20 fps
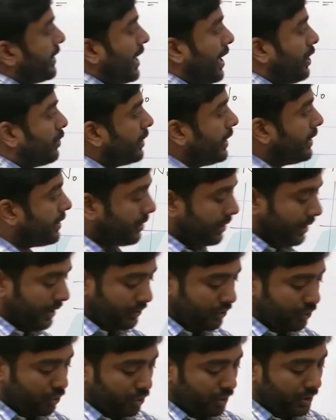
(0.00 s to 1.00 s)
calculator,
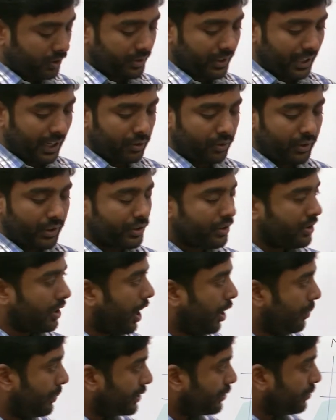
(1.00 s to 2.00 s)
let's do this calculation,
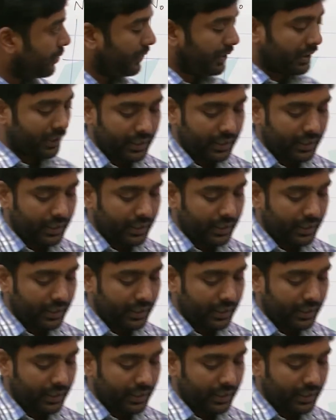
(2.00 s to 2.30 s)
how much we will